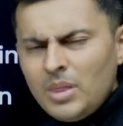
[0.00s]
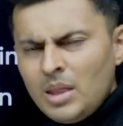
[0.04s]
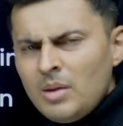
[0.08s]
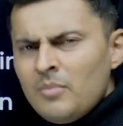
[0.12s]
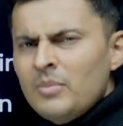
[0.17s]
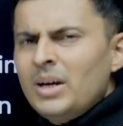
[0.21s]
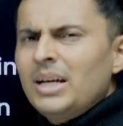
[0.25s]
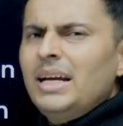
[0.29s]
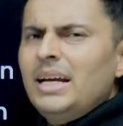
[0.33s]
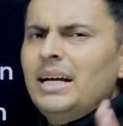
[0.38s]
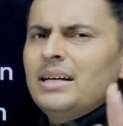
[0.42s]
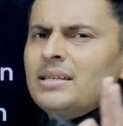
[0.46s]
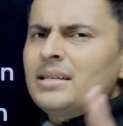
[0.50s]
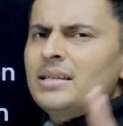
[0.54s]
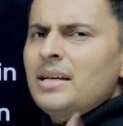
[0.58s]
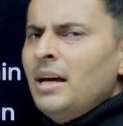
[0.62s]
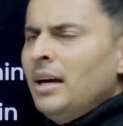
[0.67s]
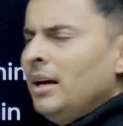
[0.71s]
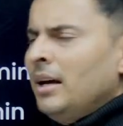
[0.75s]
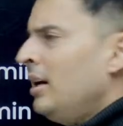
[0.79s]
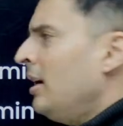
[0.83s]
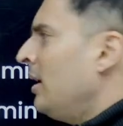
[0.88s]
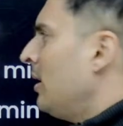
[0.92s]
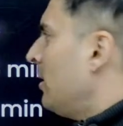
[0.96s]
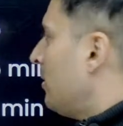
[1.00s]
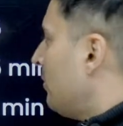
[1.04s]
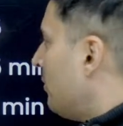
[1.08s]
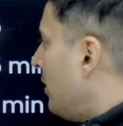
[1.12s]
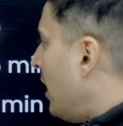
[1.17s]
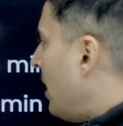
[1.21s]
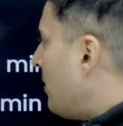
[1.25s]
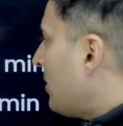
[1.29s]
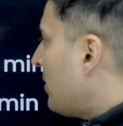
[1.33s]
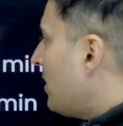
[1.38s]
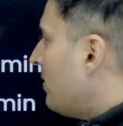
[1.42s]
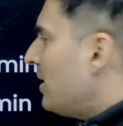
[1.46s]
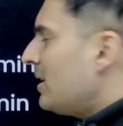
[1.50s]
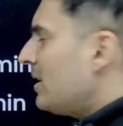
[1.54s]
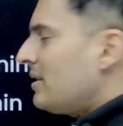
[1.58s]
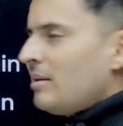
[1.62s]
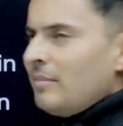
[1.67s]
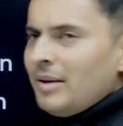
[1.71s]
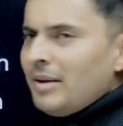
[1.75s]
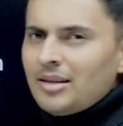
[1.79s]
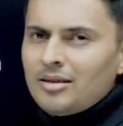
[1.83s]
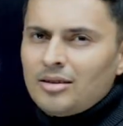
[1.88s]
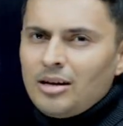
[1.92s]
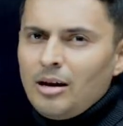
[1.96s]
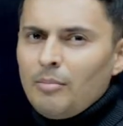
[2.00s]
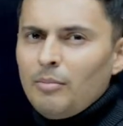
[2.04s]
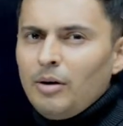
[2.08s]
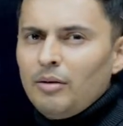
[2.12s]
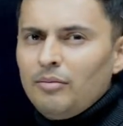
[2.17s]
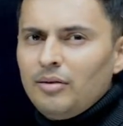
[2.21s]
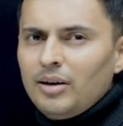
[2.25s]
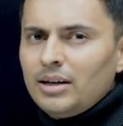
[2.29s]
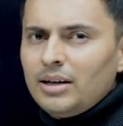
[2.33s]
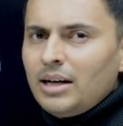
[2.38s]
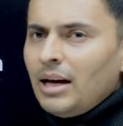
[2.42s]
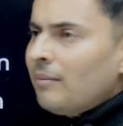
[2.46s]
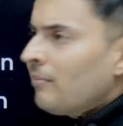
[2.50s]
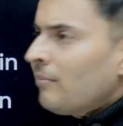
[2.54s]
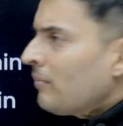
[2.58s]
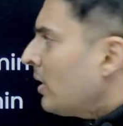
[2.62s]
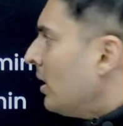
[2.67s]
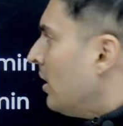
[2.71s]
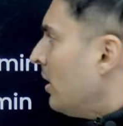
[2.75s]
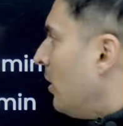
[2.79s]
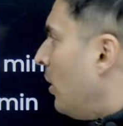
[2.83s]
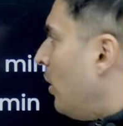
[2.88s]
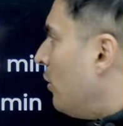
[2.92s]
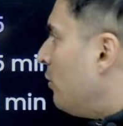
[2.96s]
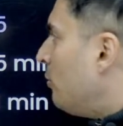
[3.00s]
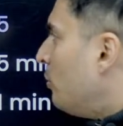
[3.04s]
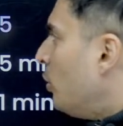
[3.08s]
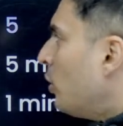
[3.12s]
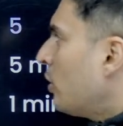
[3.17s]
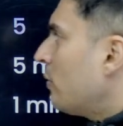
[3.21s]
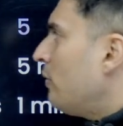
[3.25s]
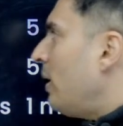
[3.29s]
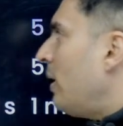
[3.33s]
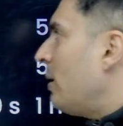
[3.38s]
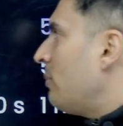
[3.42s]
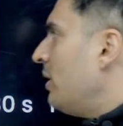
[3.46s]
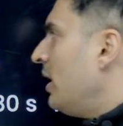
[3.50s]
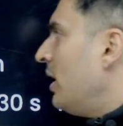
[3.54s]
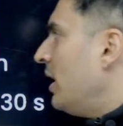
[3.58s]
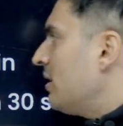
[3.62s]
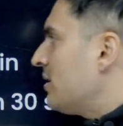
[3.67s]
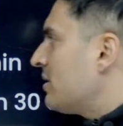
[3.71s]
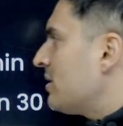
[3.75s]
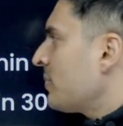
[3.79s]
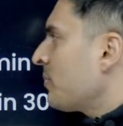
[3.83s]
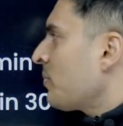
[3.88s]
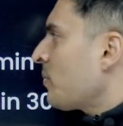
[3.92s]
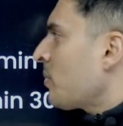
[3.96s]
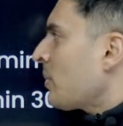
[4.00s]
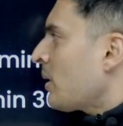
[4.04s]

But let's say we have given some extra buffer time of more 5 minutes.